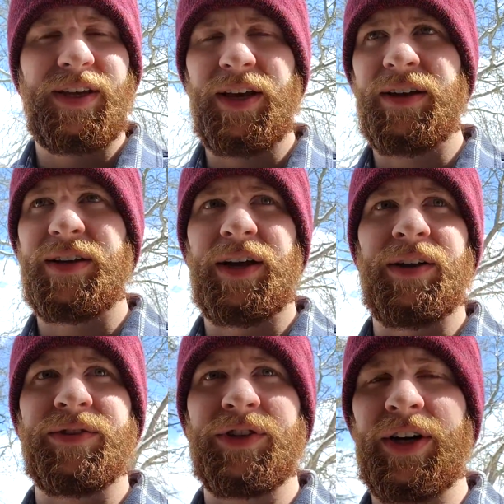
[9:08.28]
Yeah,
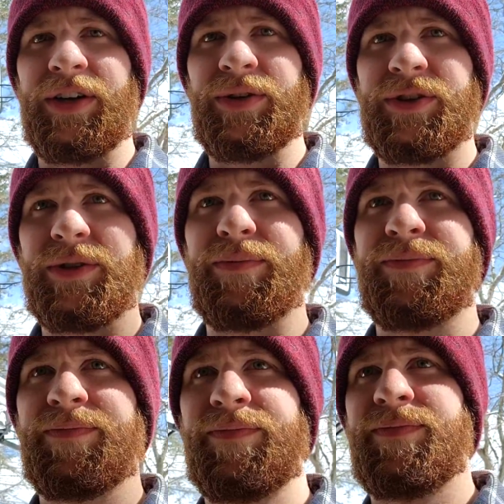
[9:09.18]
I'll try and do some
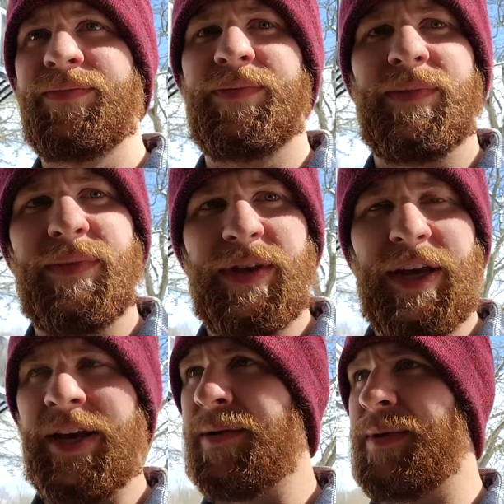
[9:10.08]

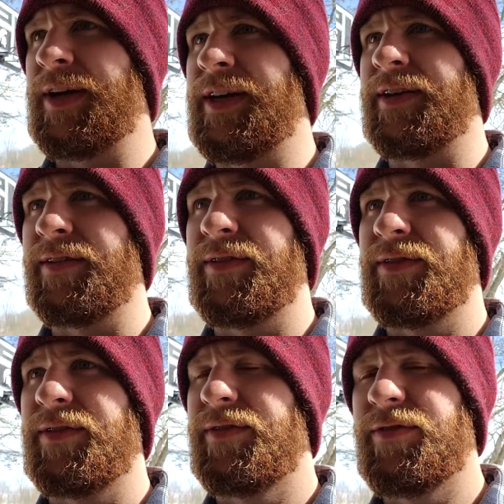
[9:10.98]
intermediate
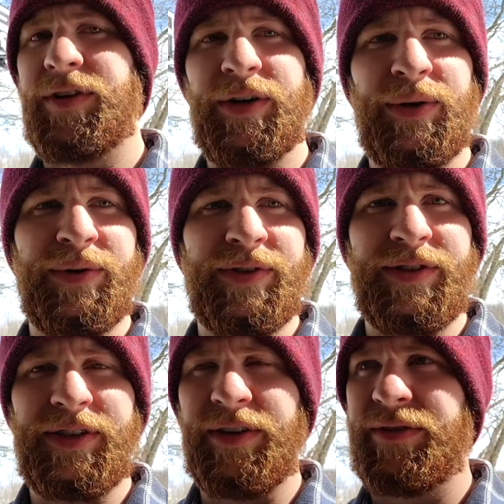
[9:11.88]
videos and
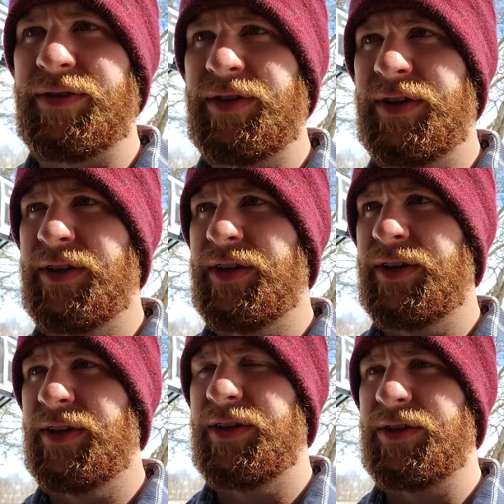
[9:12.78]
stuff
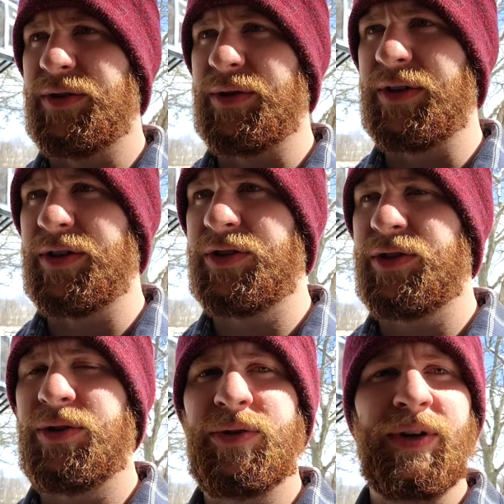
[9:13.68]
to
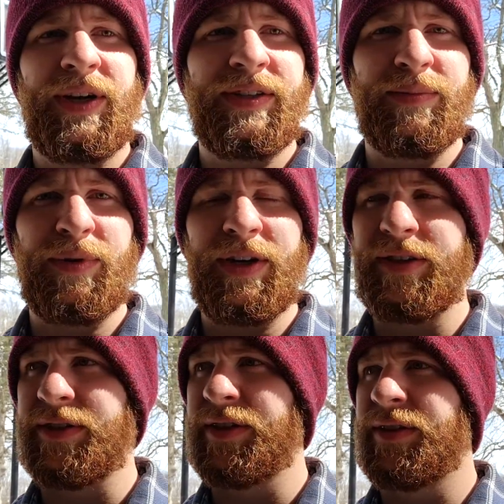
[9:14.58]
show you guys the
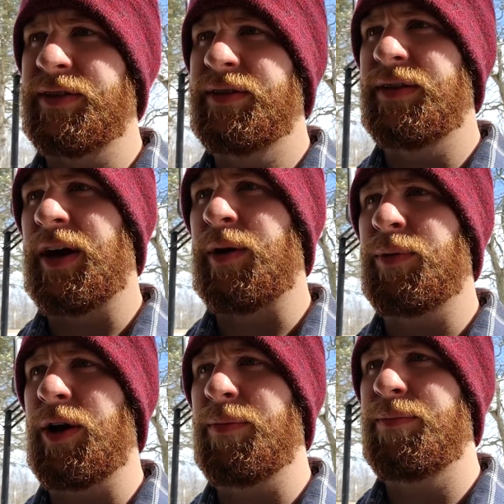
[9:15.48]
process, and I'll
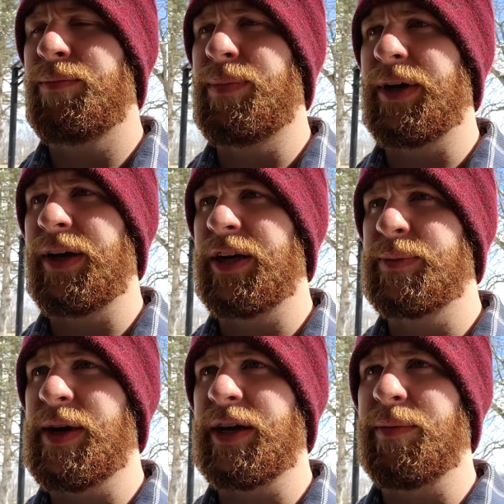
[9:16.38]
probably pick you guys
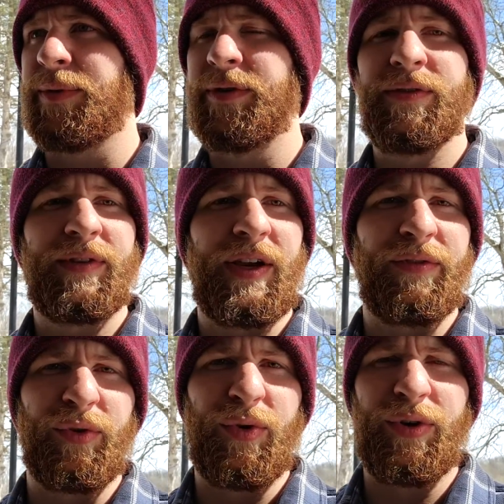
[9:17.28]
back up and have
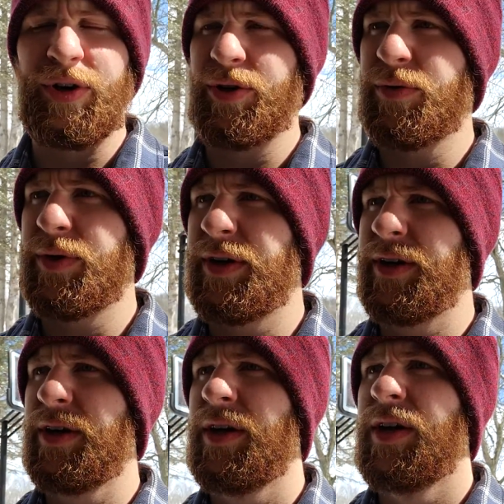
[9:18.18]
a recording go when
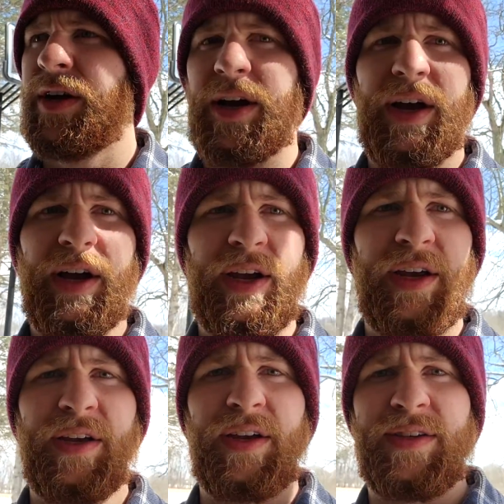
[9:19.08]

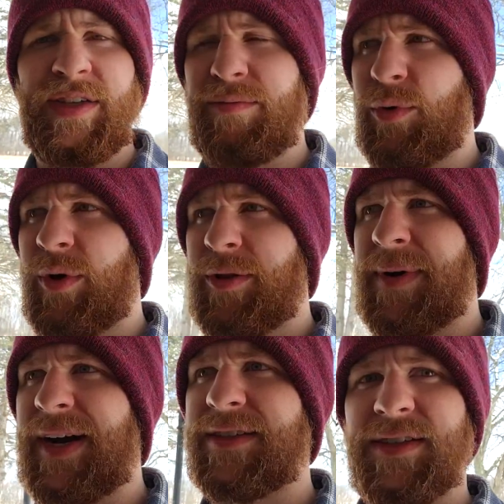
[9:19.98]
I assemble one of the
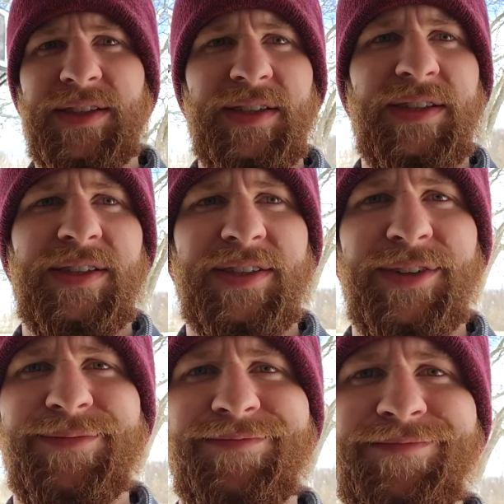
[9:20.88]
boxes. So